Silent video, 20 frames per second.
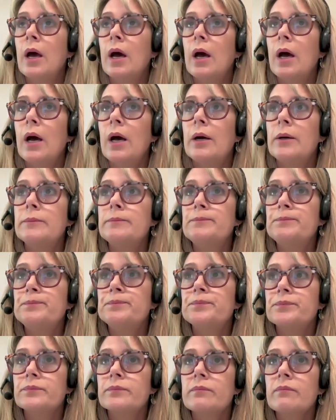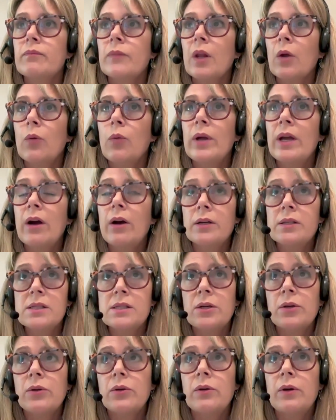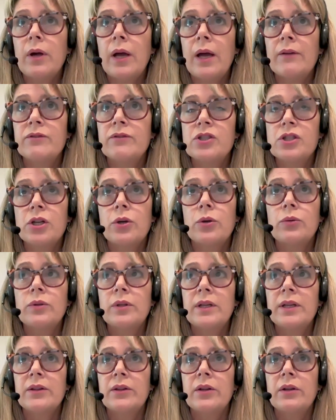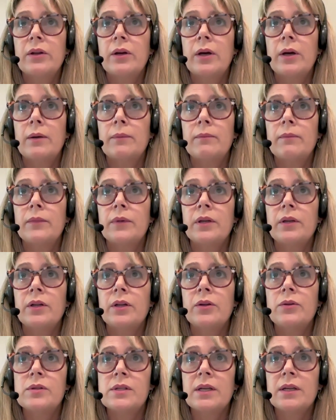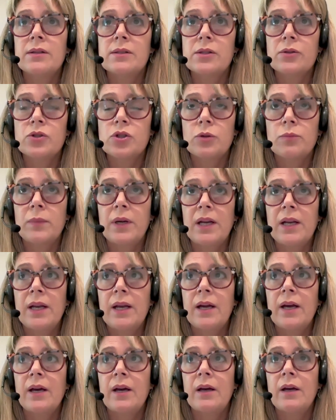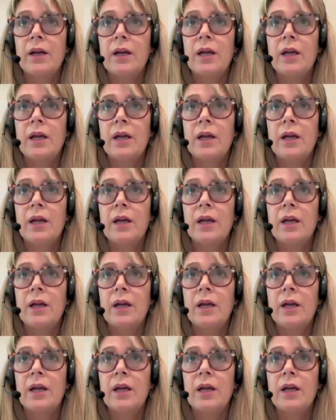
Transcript: Um, we also have shown that um, using social media